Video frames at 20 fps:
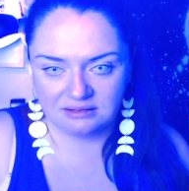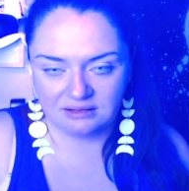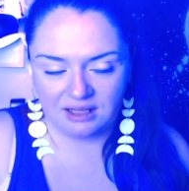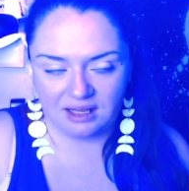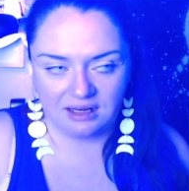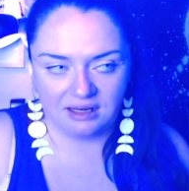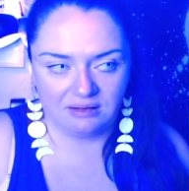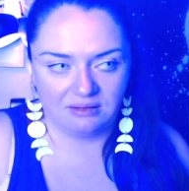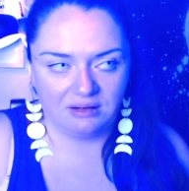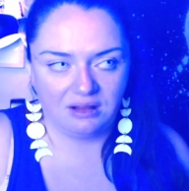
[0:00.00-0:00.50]

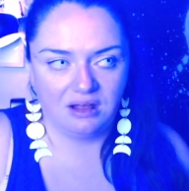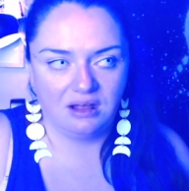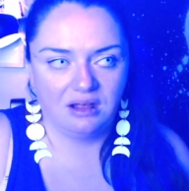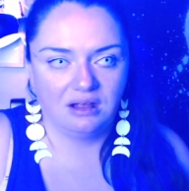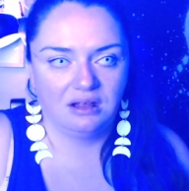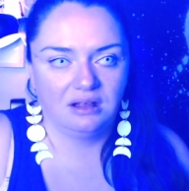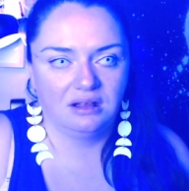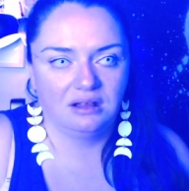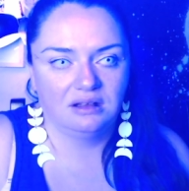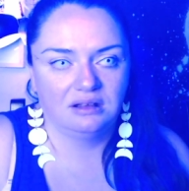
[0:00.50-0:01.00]
And
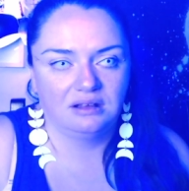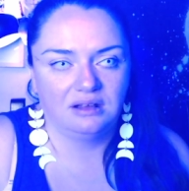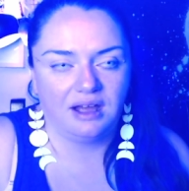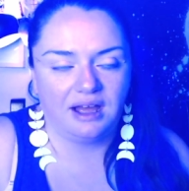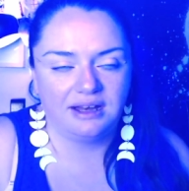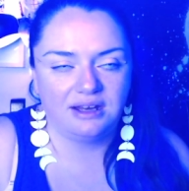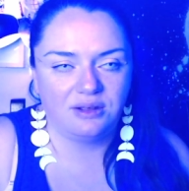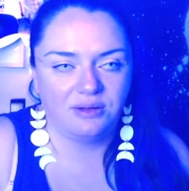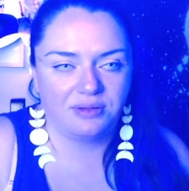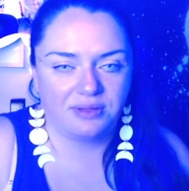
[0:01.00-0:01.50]
how
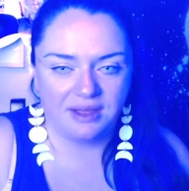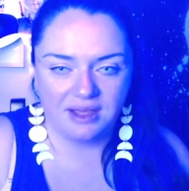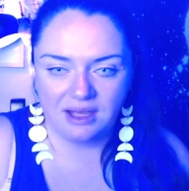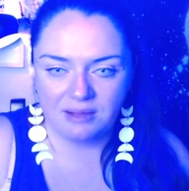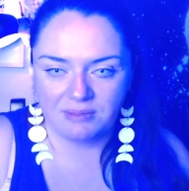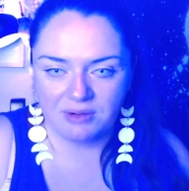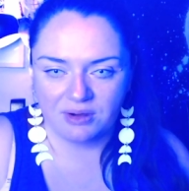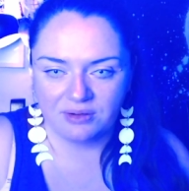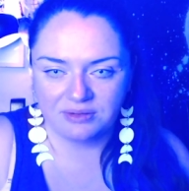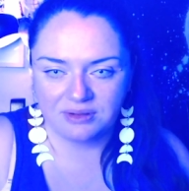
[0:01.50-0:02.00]
do you think
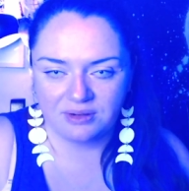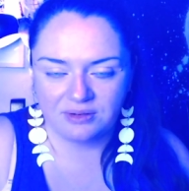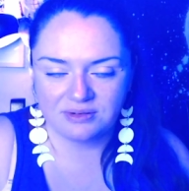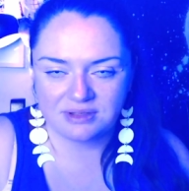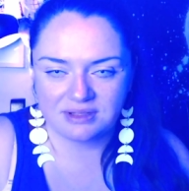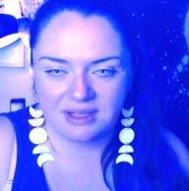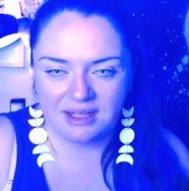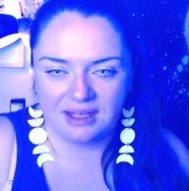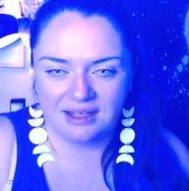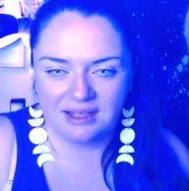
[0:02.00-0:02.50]
about those
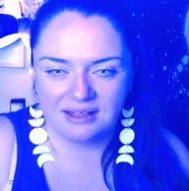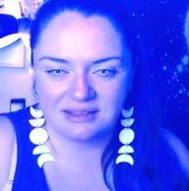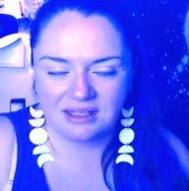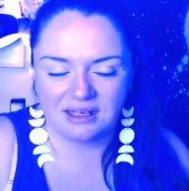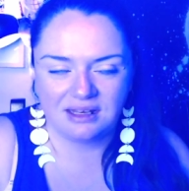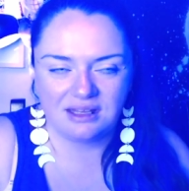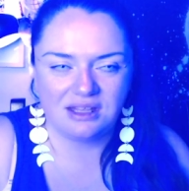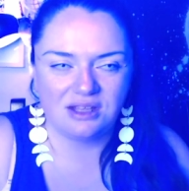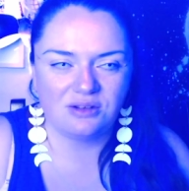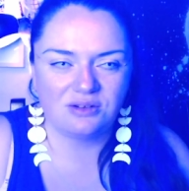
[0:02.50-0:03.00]
things?
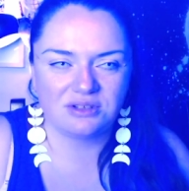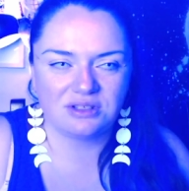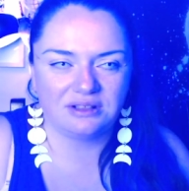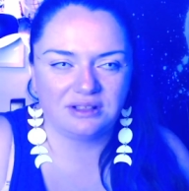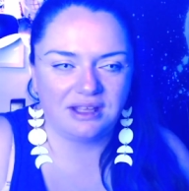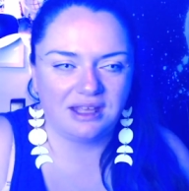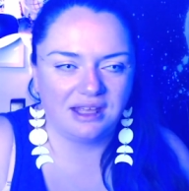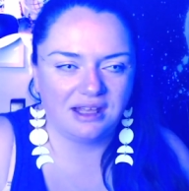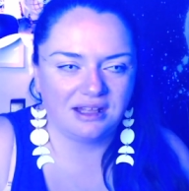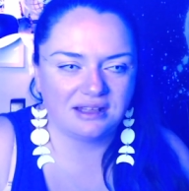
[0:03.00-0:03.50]
And
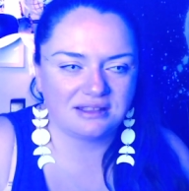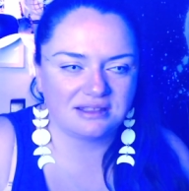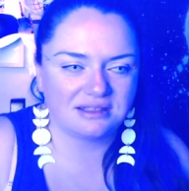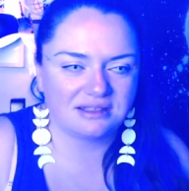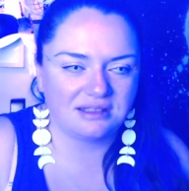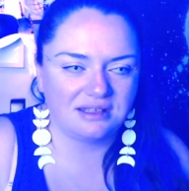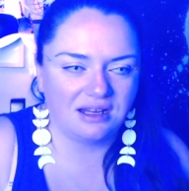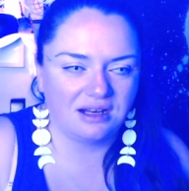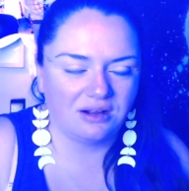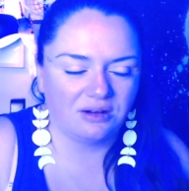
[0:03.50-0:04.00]
usually
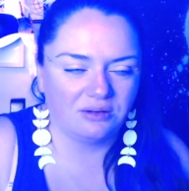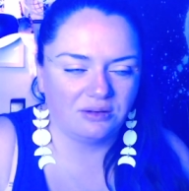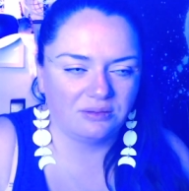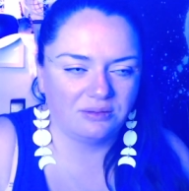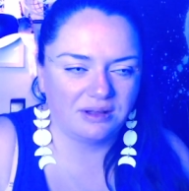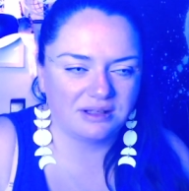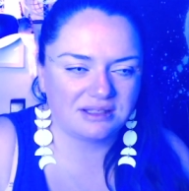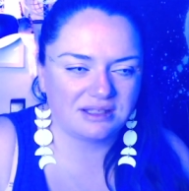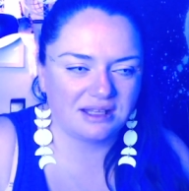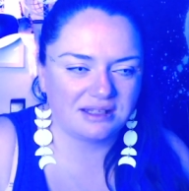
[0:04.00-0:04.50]
it's, you know,
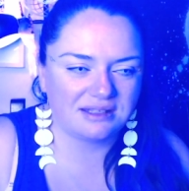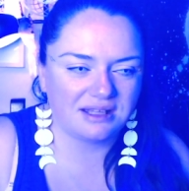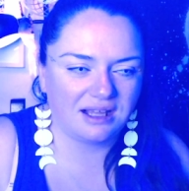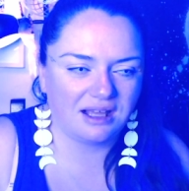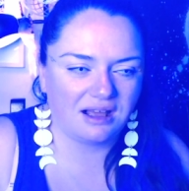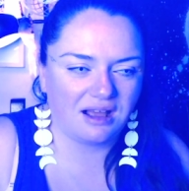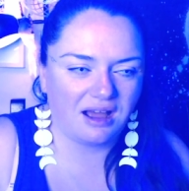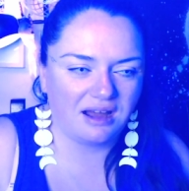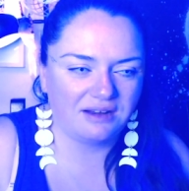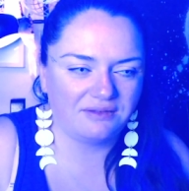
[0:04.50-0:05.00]
it's
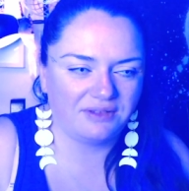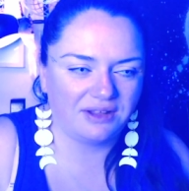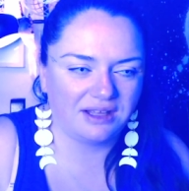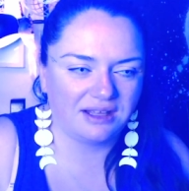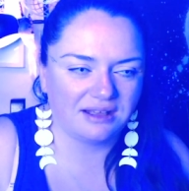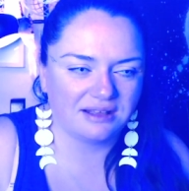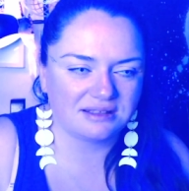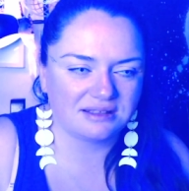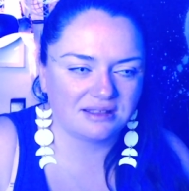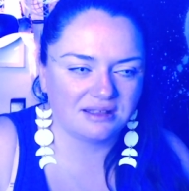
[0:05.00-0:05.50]
like kind of like
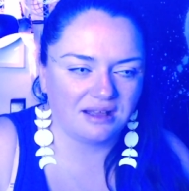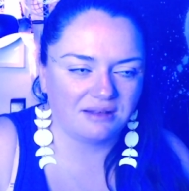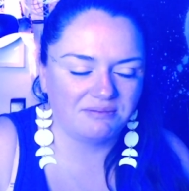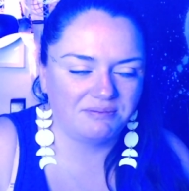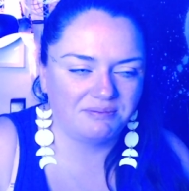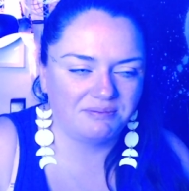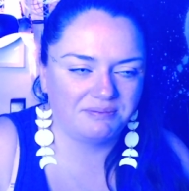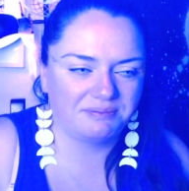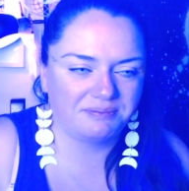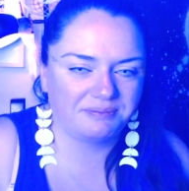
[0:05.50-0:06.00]

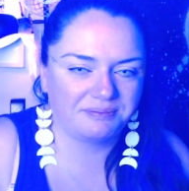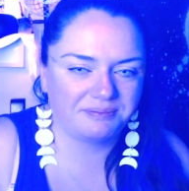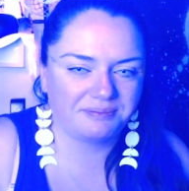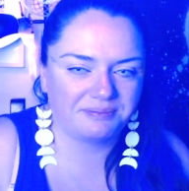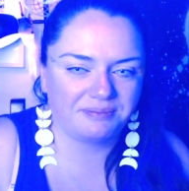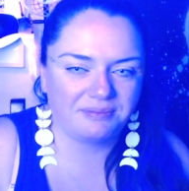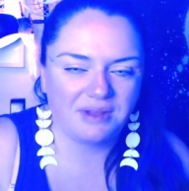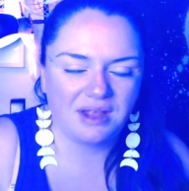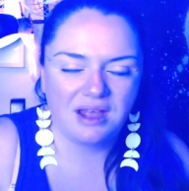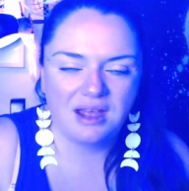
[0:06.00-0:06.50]

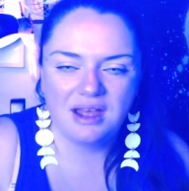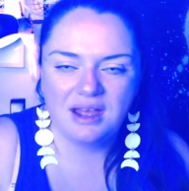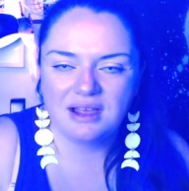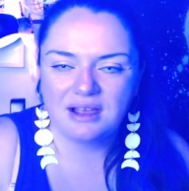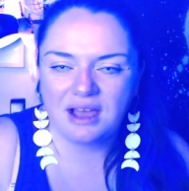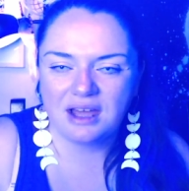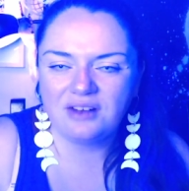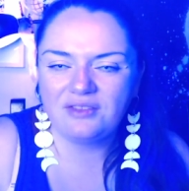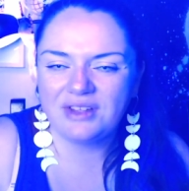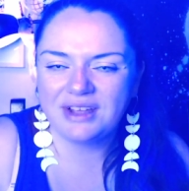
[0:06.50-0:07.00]

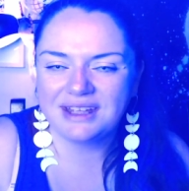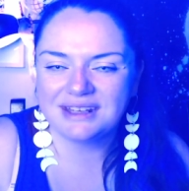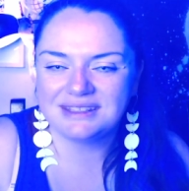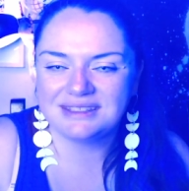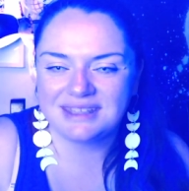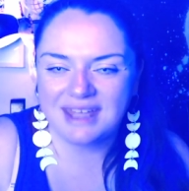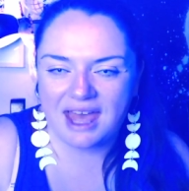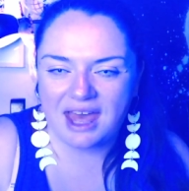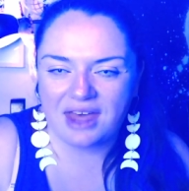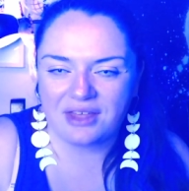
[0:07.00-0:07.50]
a
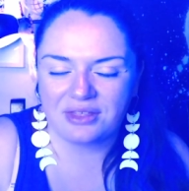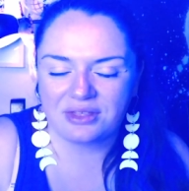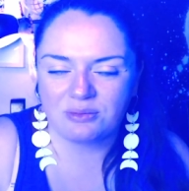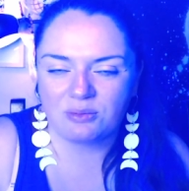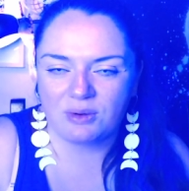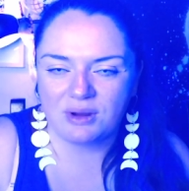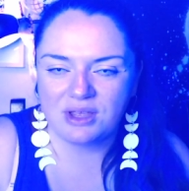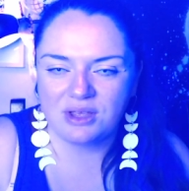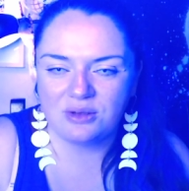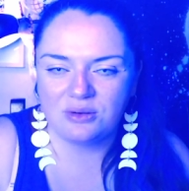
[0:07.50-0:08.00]
death
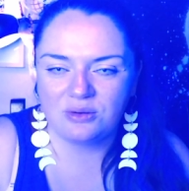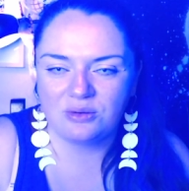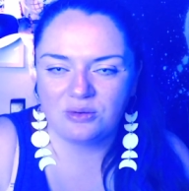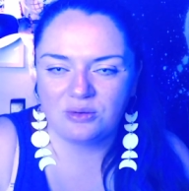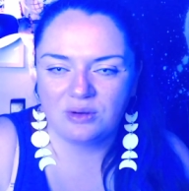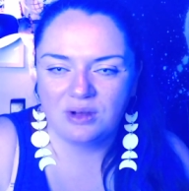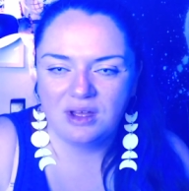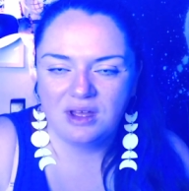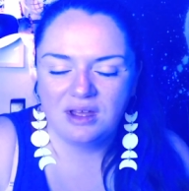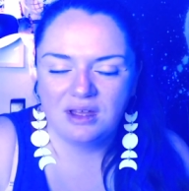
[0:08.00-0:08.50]
where you,
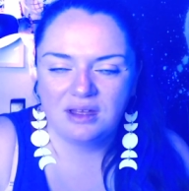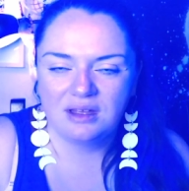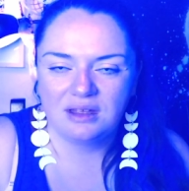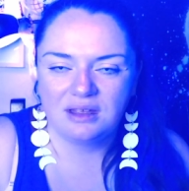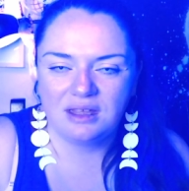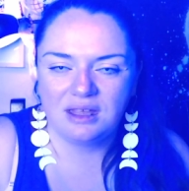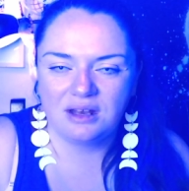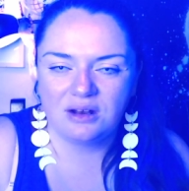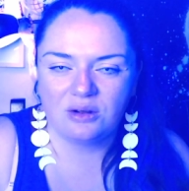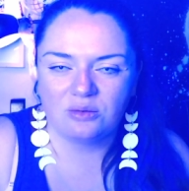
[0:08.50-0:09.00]

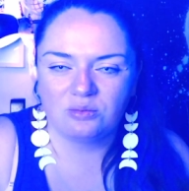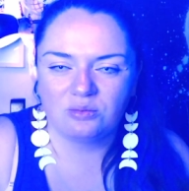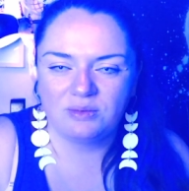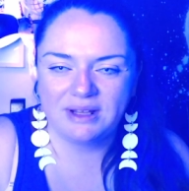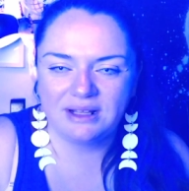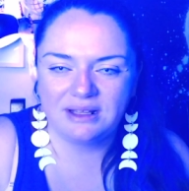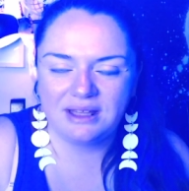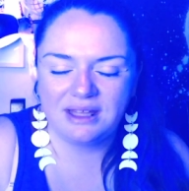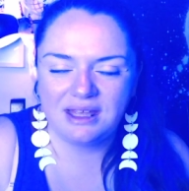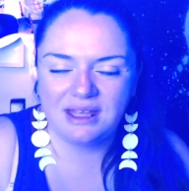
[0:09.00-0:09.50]
you know,
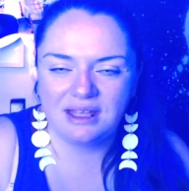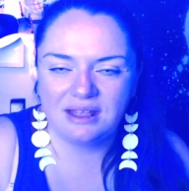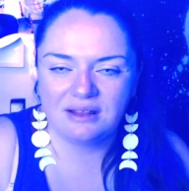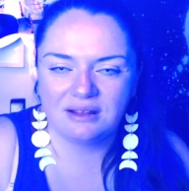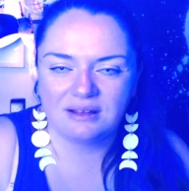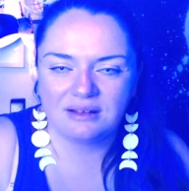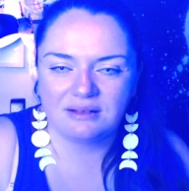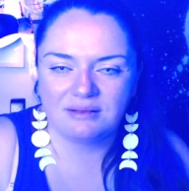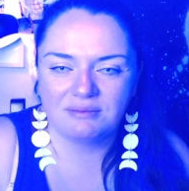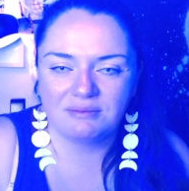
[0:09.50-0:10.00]
really
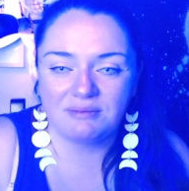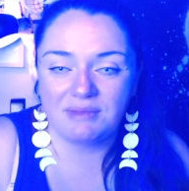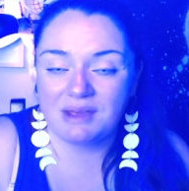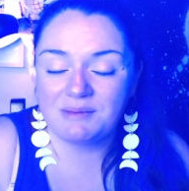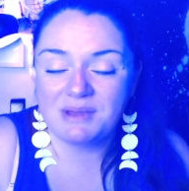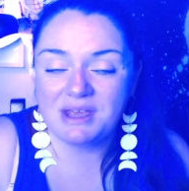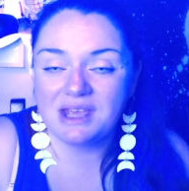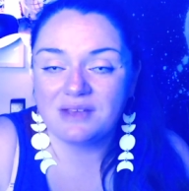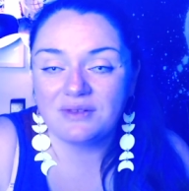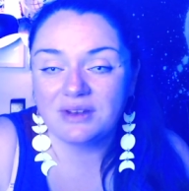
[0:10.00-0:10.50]

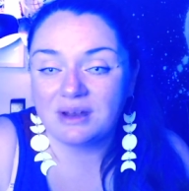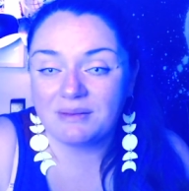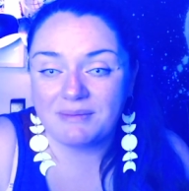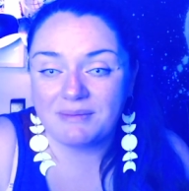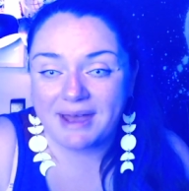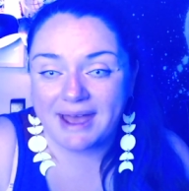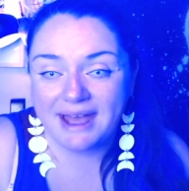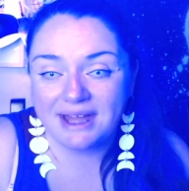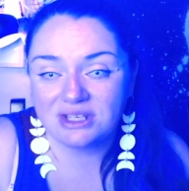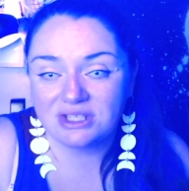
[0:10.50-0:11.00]
maybe even
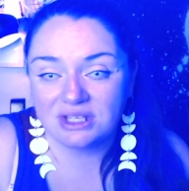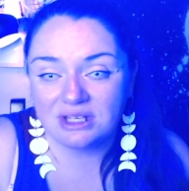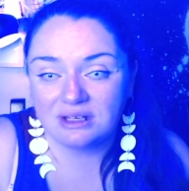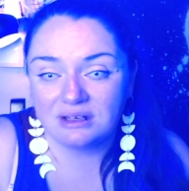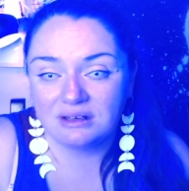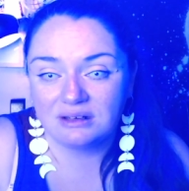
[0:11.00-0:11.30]
imagine